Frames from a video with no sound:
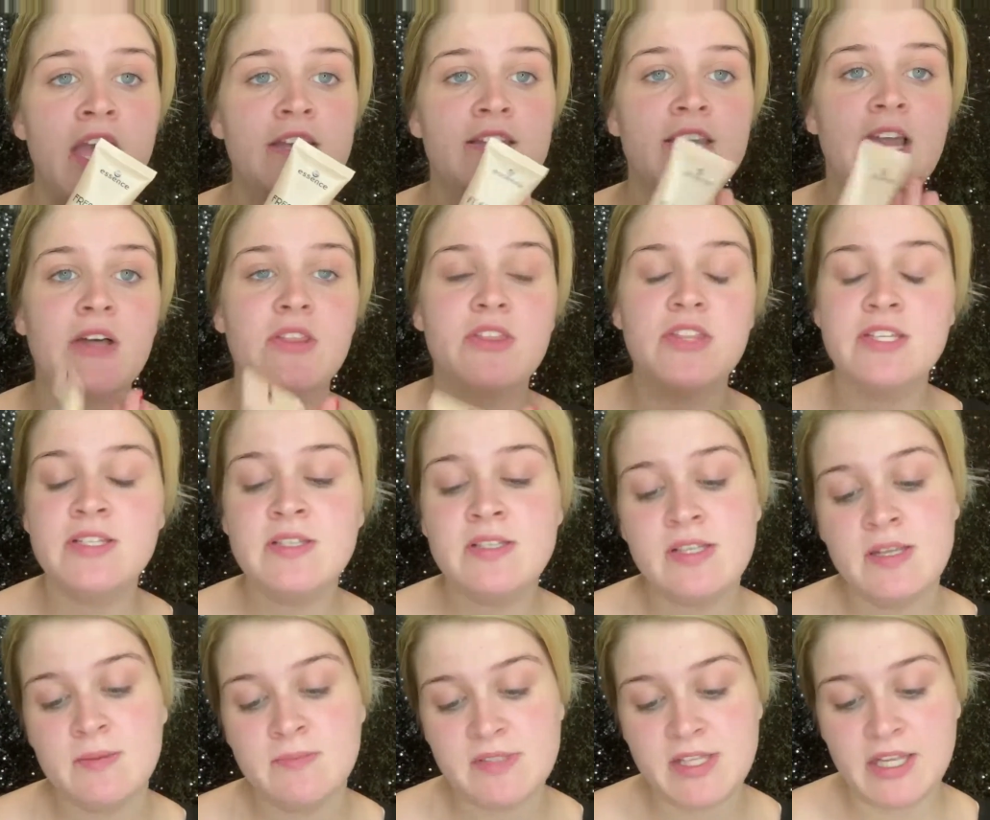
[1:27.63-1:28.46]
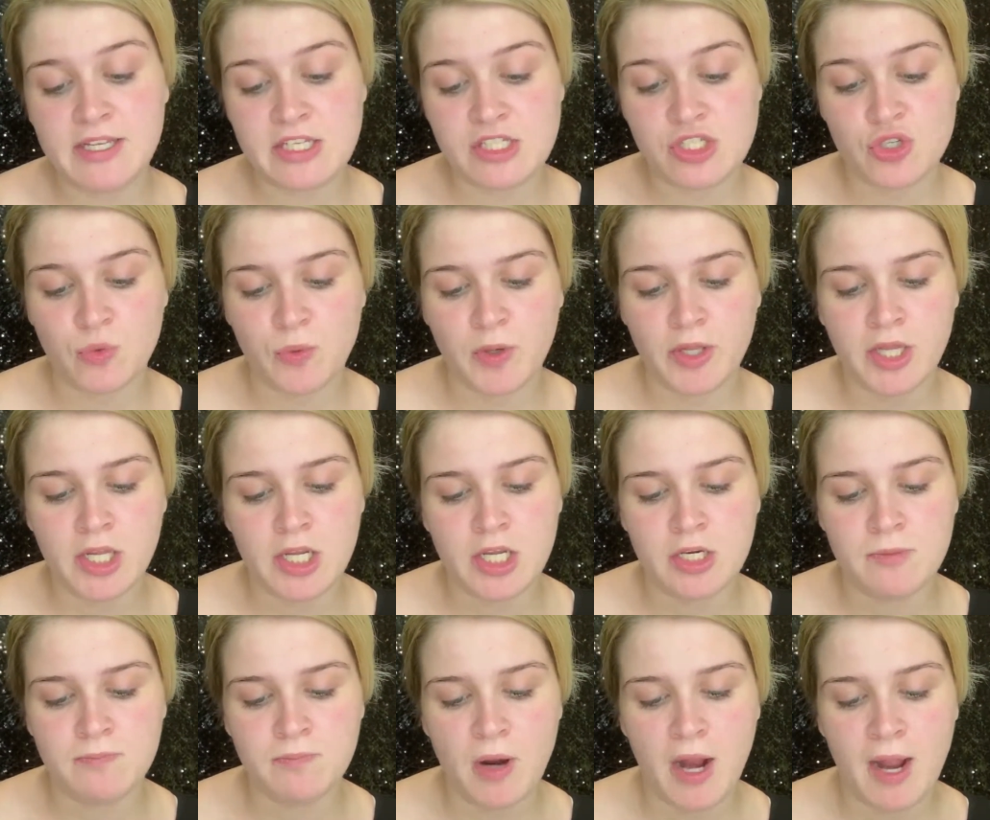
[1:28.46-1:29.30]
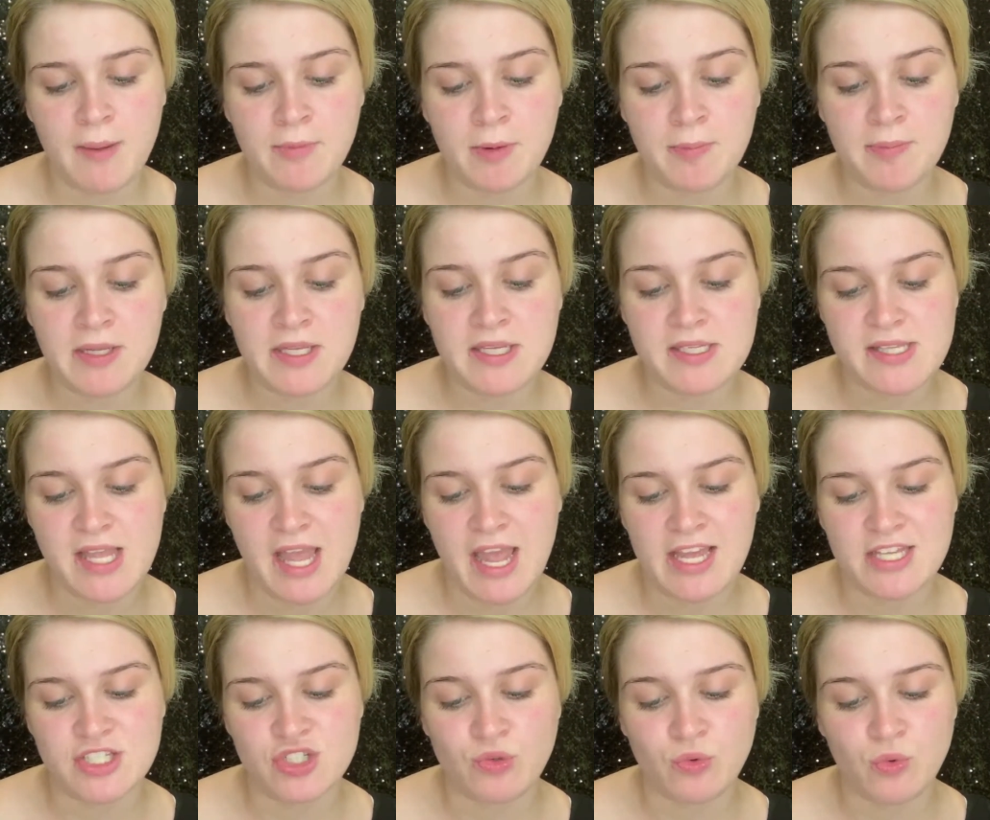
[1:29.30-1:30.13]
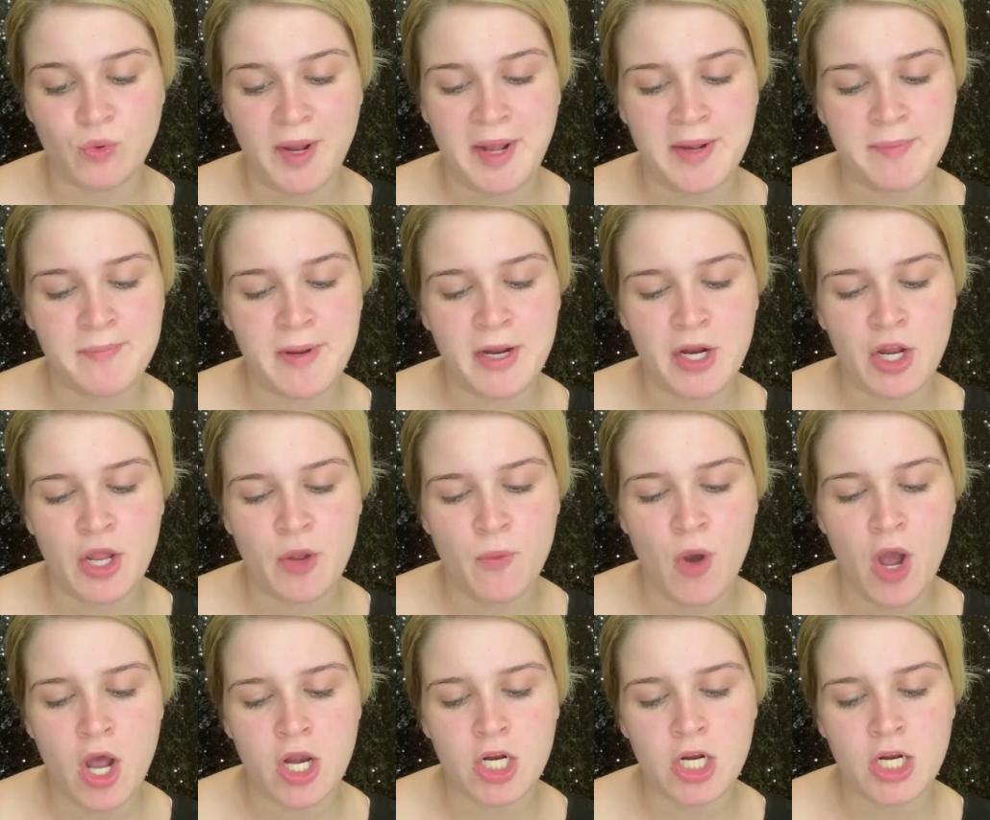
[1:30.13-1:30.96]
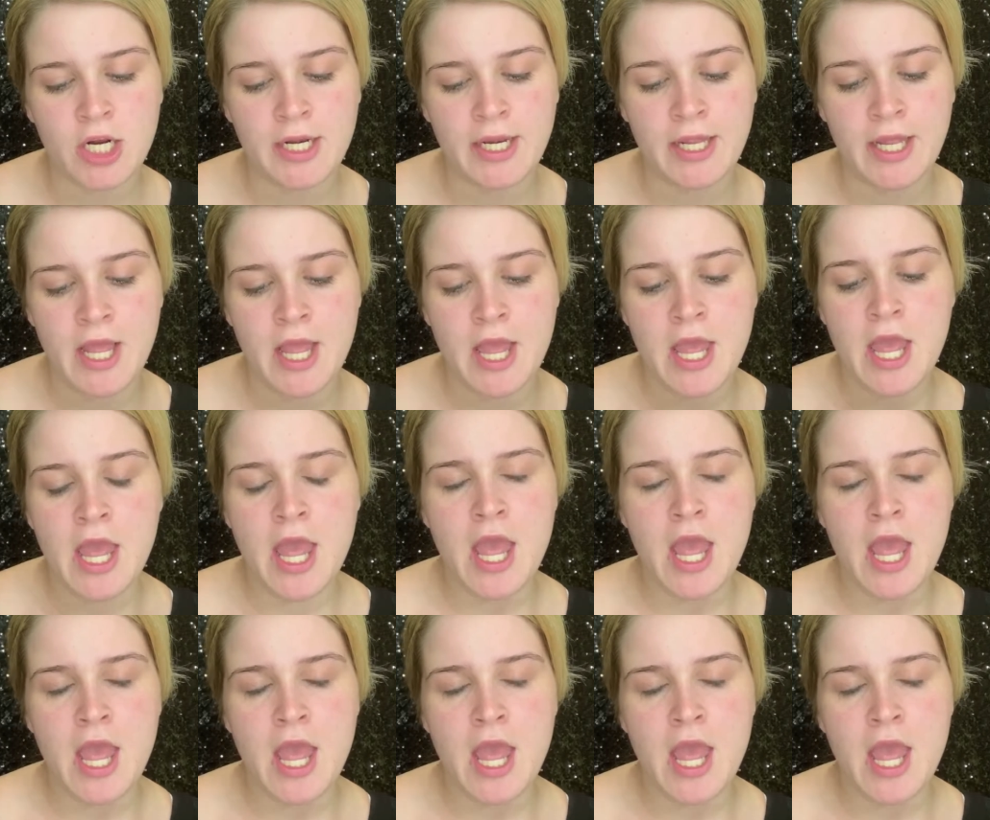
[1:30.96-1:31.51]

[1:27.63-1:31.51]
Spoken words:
Now this seems like it's a really good primer because it has cranberry water in it.